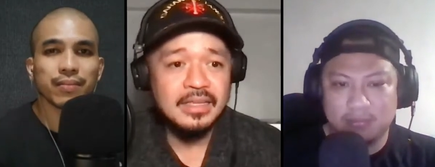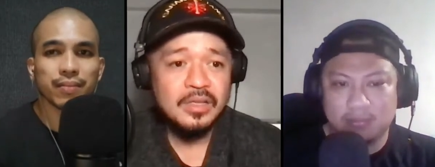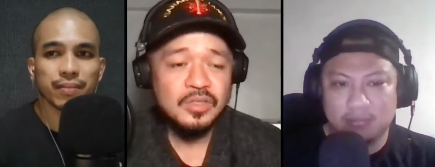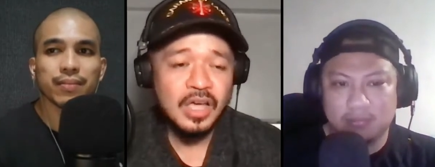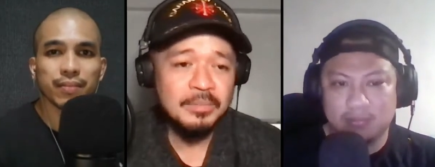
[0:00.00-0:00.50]

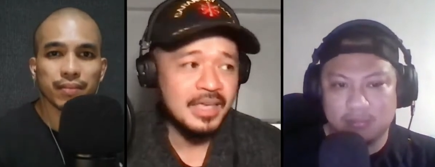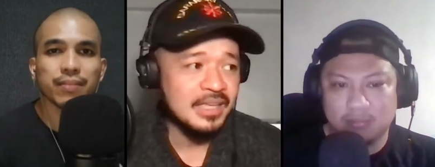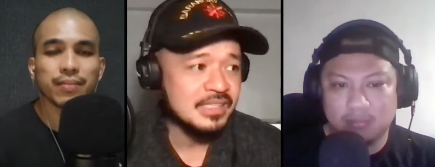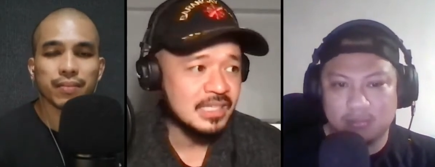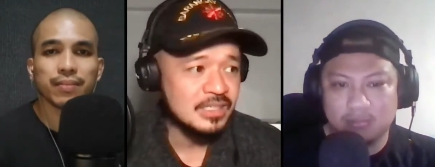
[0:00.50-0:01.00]
Speaker 1: So I'm
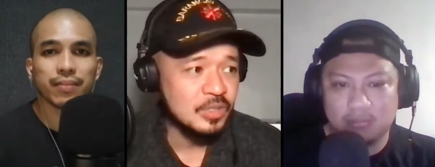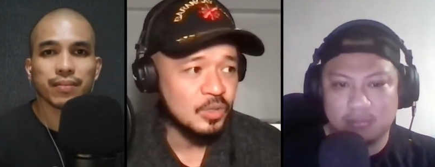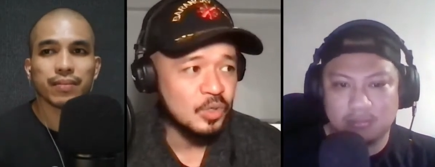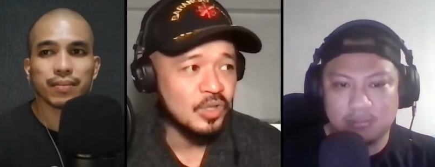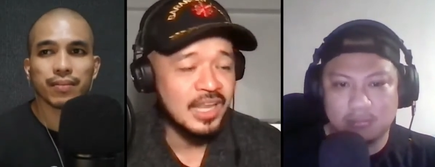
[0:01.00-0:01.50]
guessing
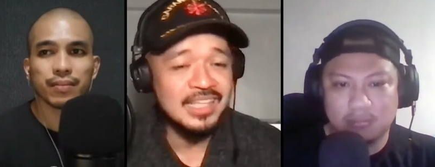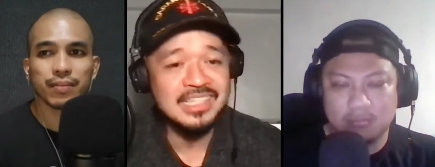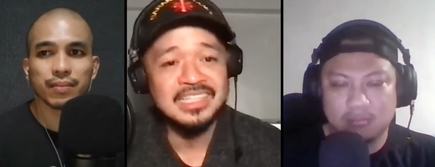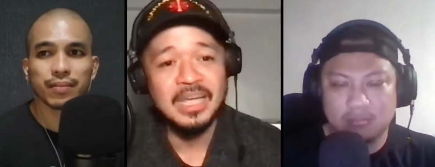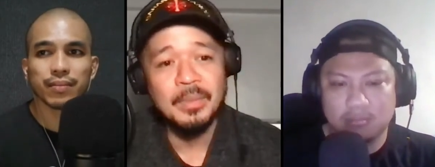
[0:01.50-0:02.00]
siguro
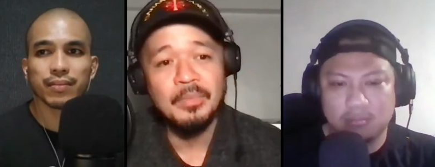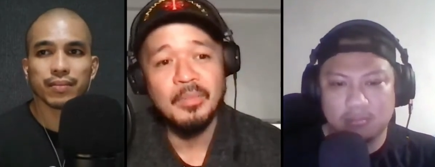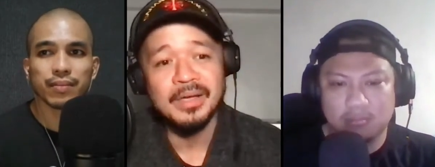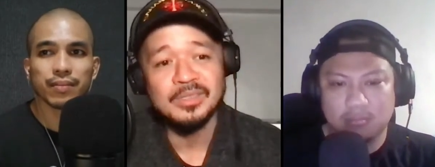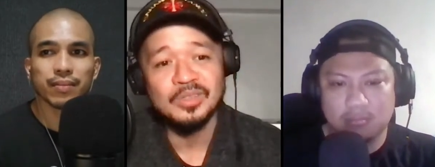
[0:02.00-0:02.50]
nalasing siya, may
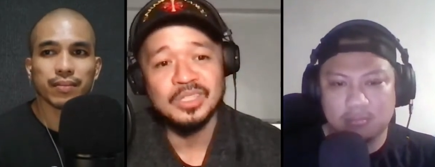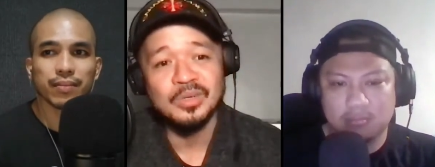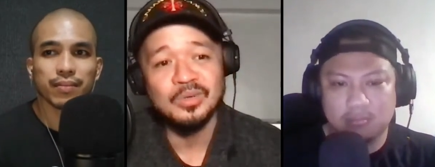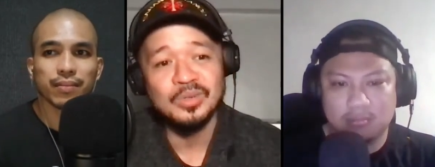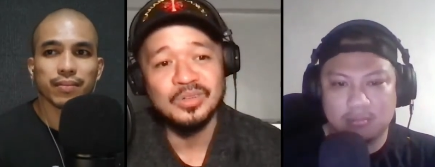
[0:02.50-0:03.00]
bumastos
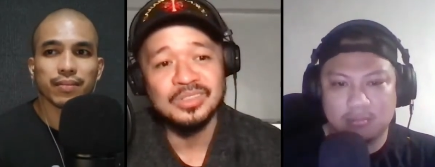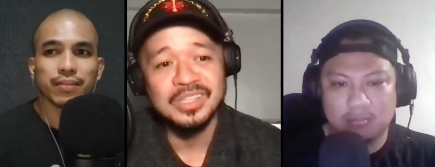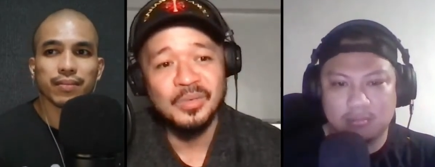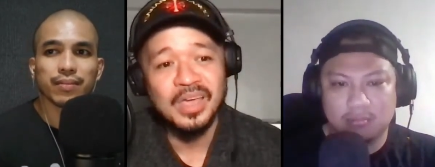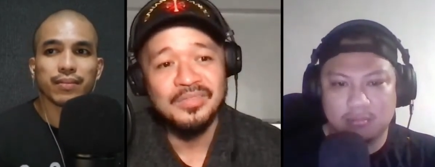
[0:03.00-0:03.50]
siguro
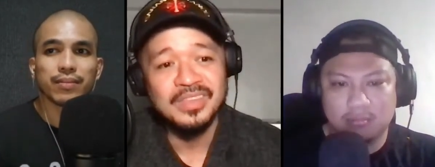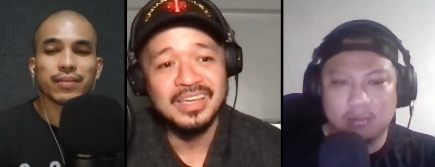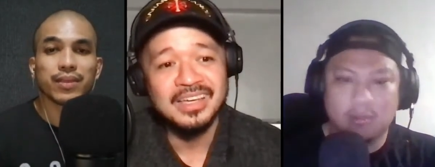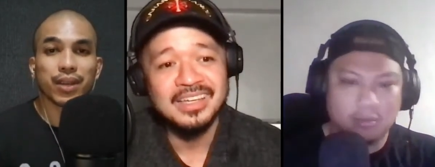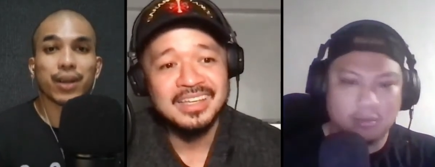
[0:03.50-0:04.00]
sa wife
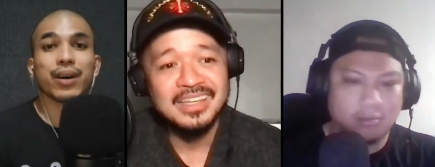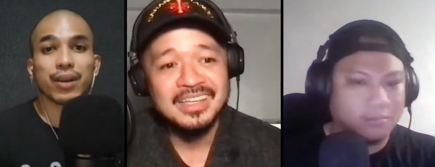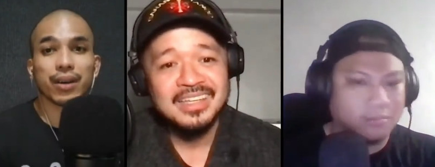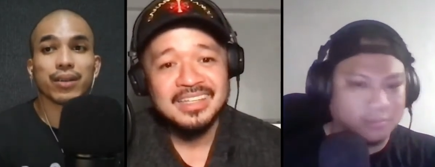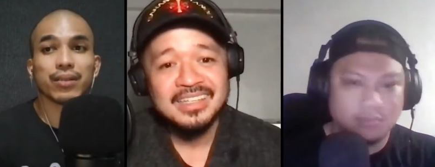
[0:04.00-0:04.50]
niya.
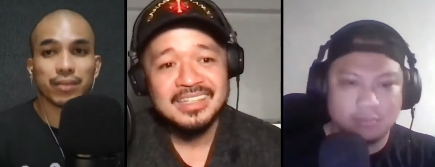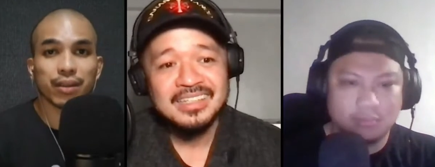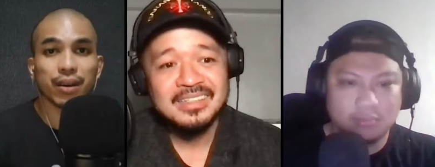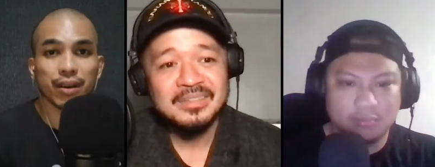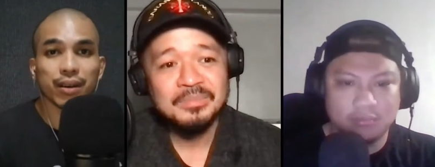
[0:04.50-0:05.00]
Uh-oh.
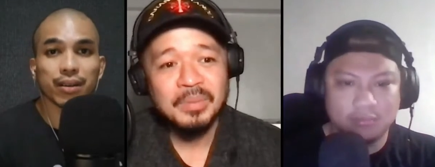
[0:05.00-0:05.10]
Uh-oh.